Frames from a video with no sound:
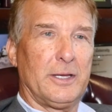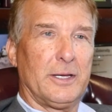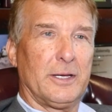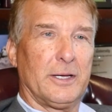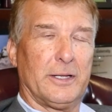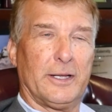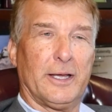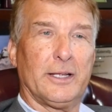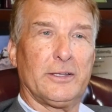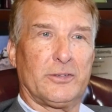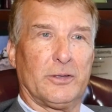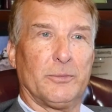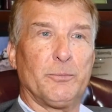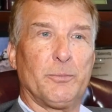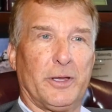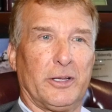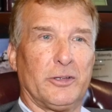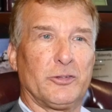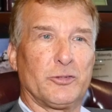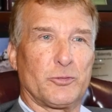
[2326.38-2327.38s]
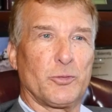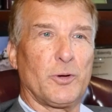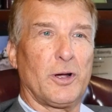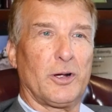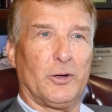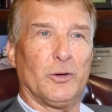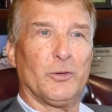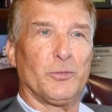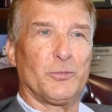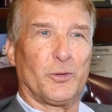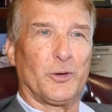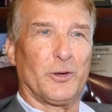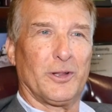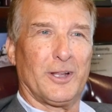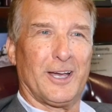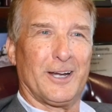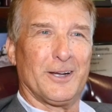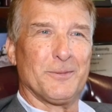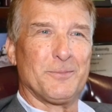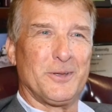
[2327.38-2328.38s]
And that's a big struggle for a
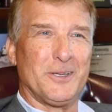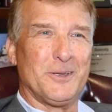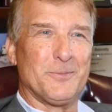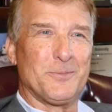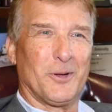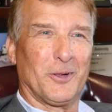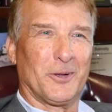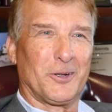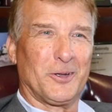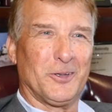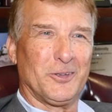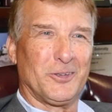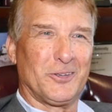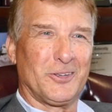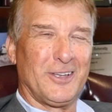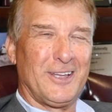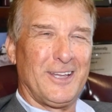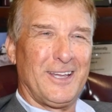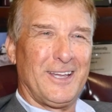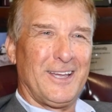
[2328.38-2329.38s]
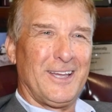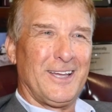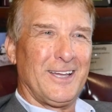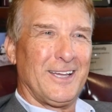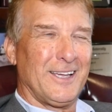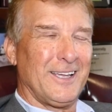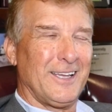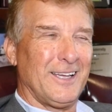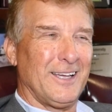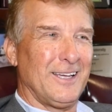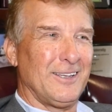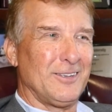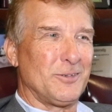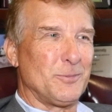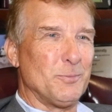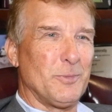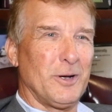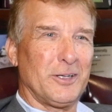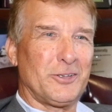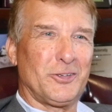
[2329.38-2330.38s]
lot of people, because
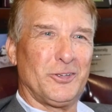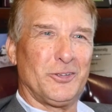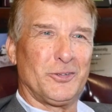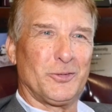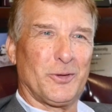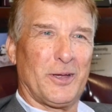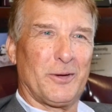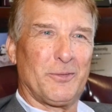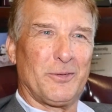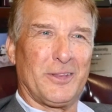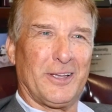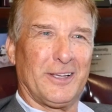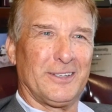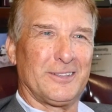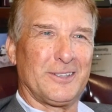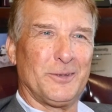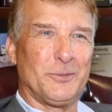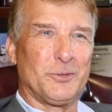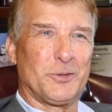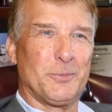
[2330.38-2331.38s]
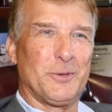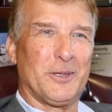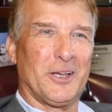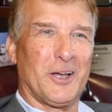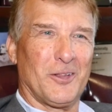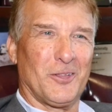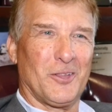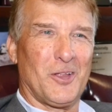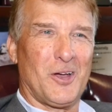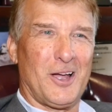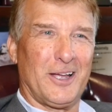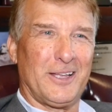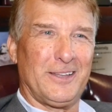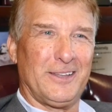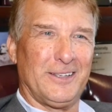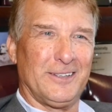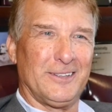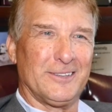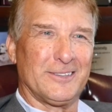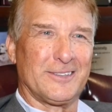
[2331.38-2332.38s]
as much as everything seems to be online
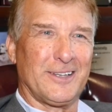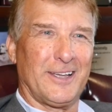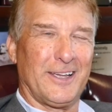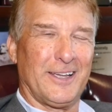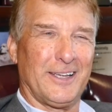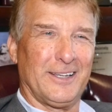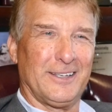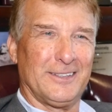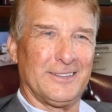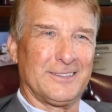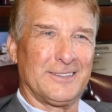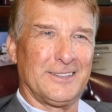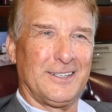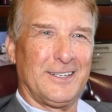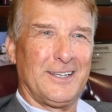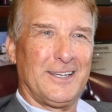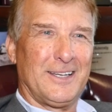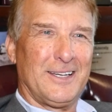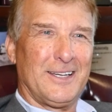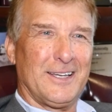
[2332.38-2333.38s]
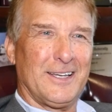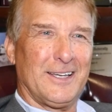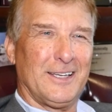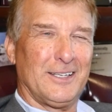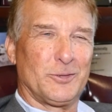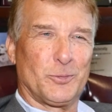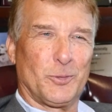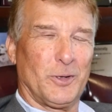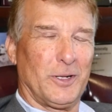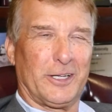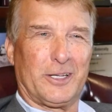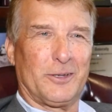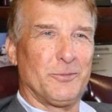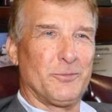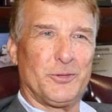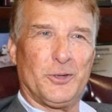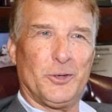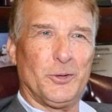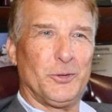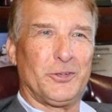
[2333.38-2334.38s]
these days, it's really
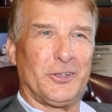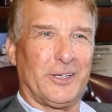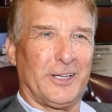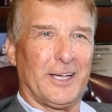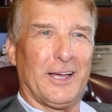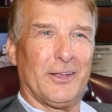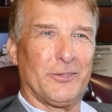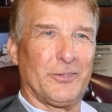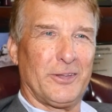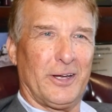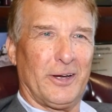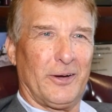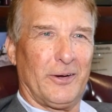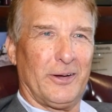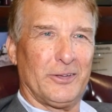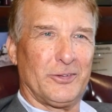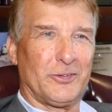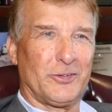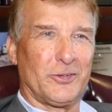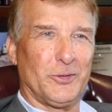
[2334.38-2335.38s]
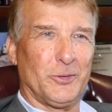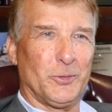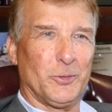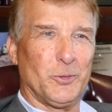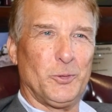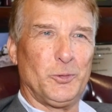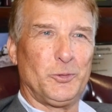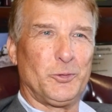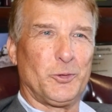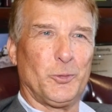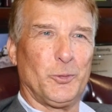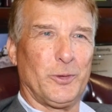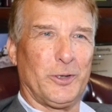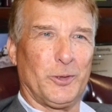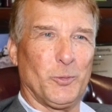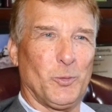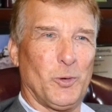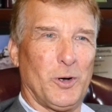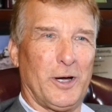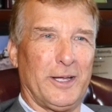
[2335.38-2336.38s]
confusing out there as to who's
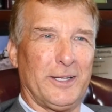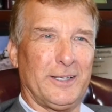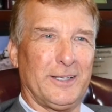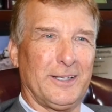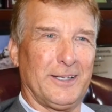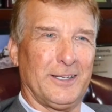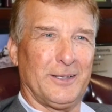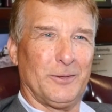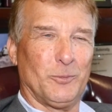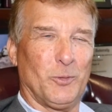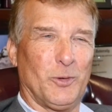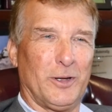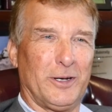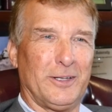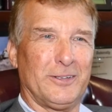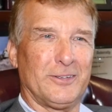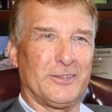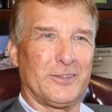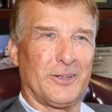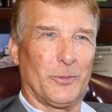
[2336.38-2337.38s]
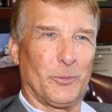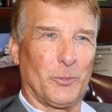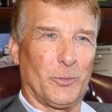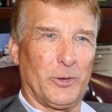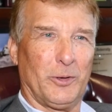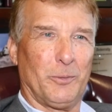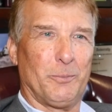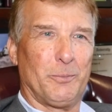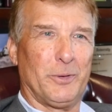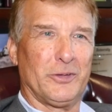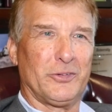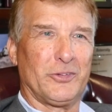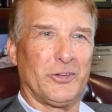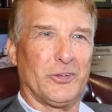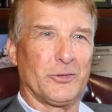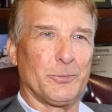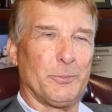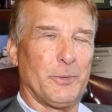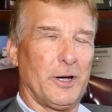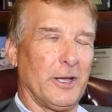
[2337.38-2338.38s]
doing what and what is their real
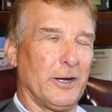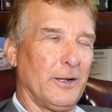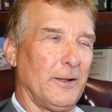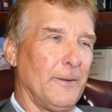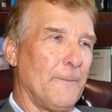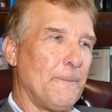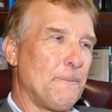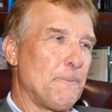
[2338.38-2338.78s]
business model.